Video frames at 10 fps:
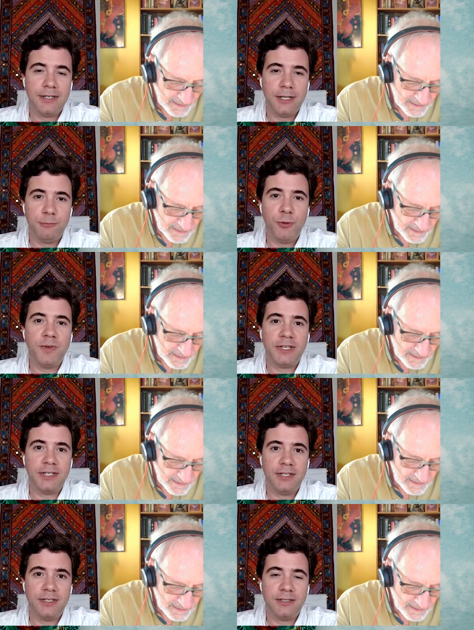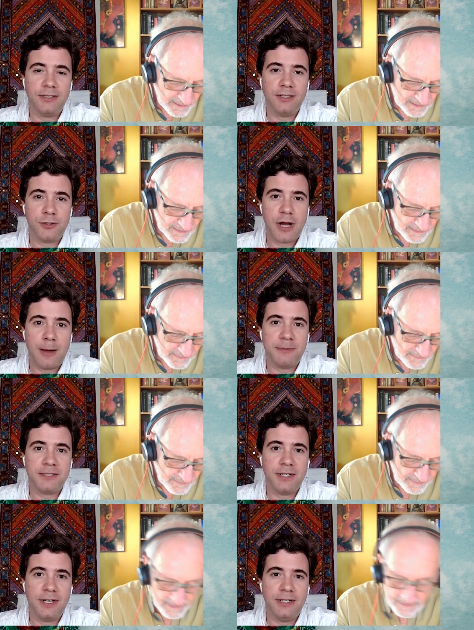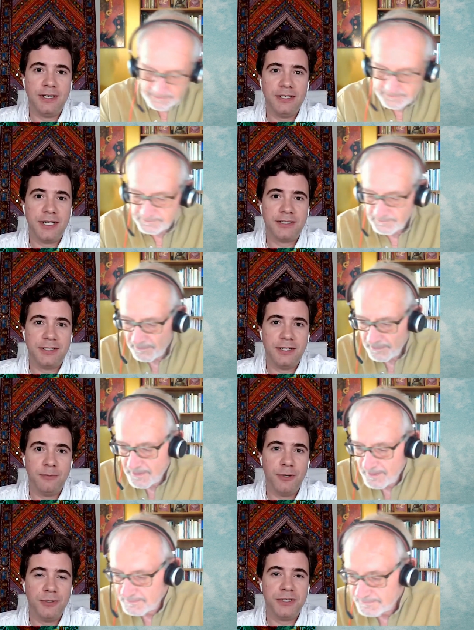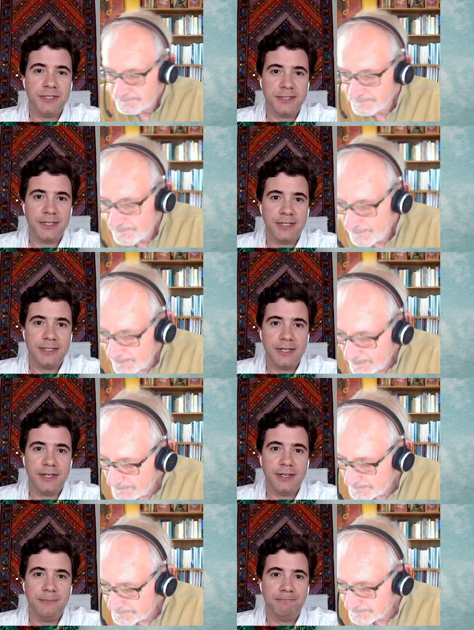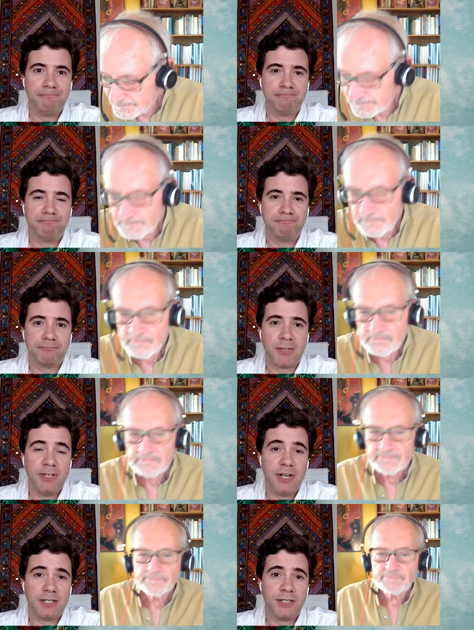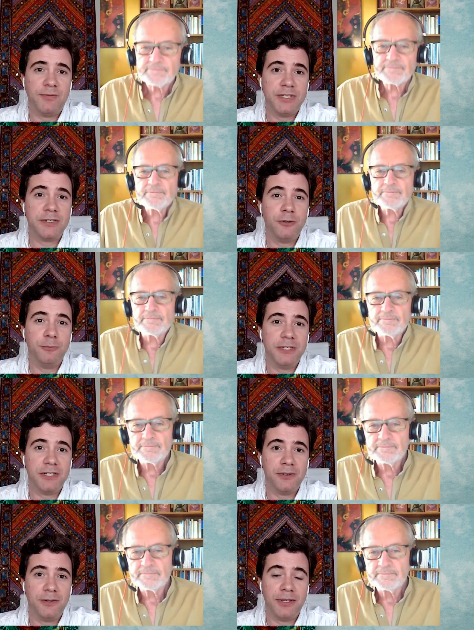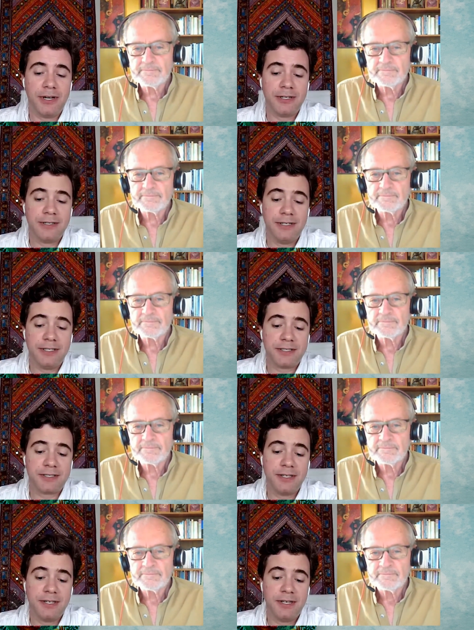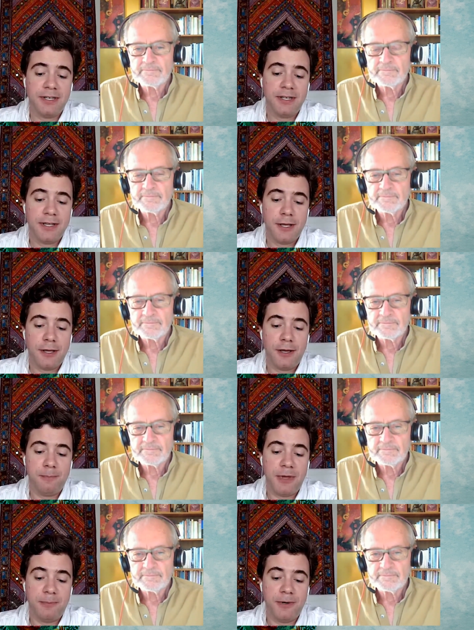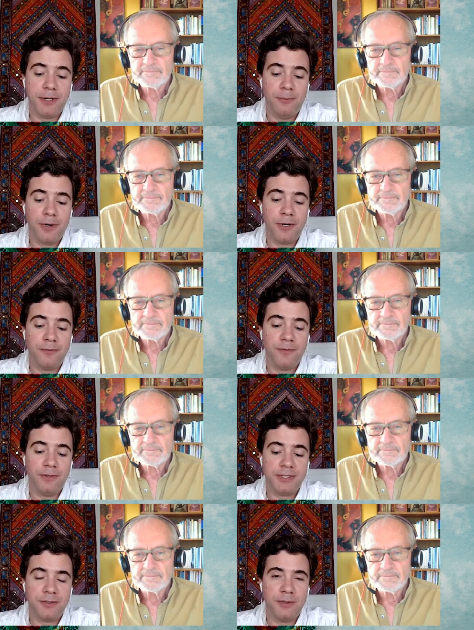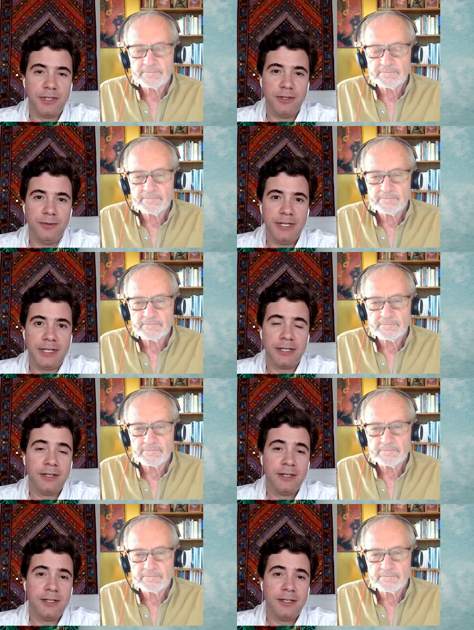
Speaker 1: and moving the trapped, undigested emotions and actually physical material there. And it's been pretty wonderful. It's a really unique